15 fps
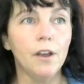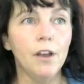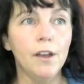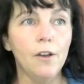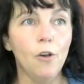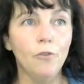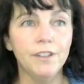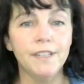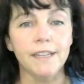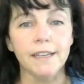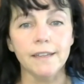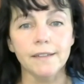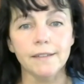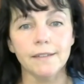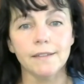
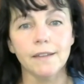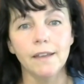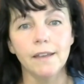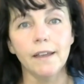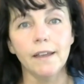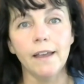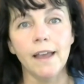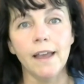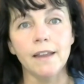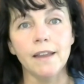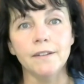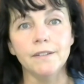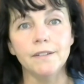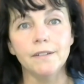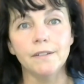overseas
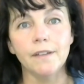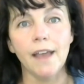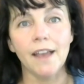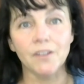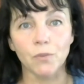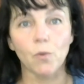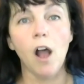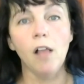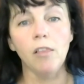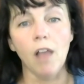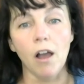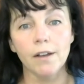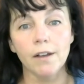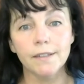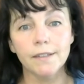and as raw
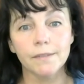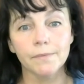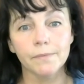logs,